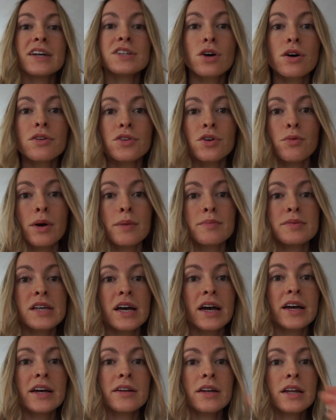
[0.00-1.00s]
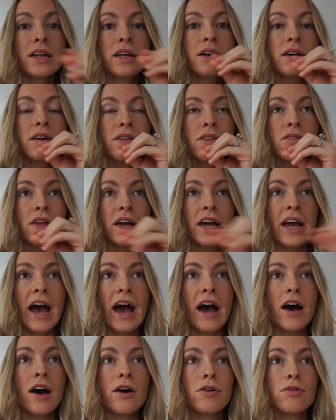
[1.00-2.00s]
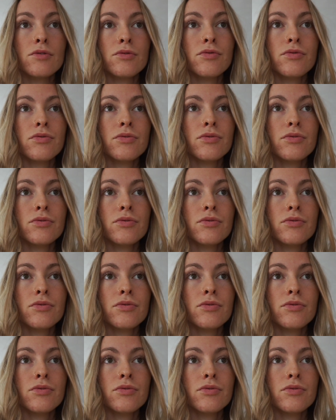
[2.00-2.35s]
on their website, they have,